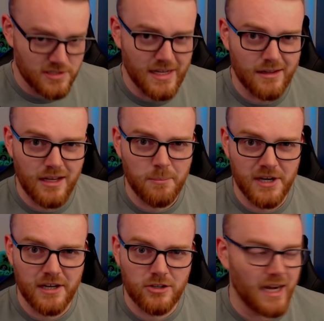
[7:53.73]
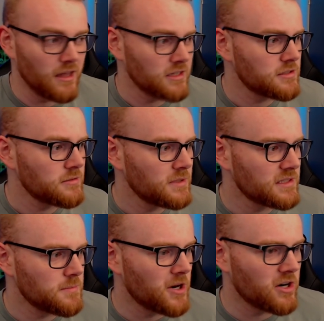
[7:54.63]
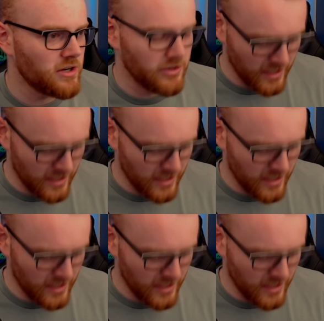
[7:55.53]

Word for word: that company Kralis is a part owner